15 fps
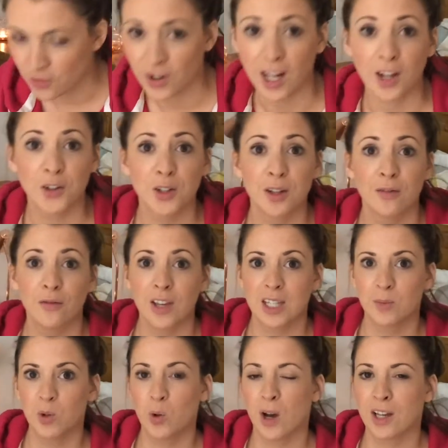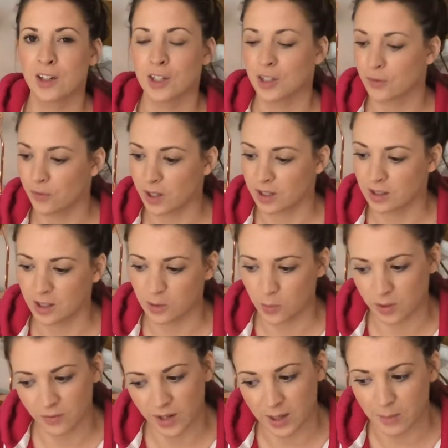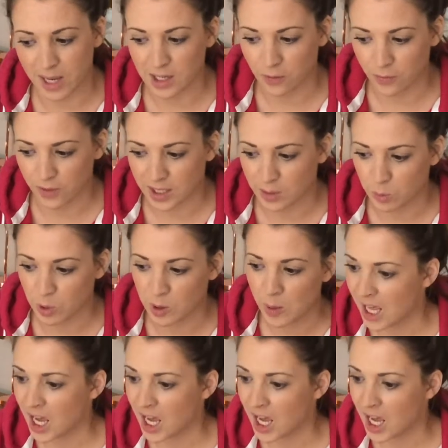Right, I'll do the Facebook questions first because there wasn't very many on Facebook.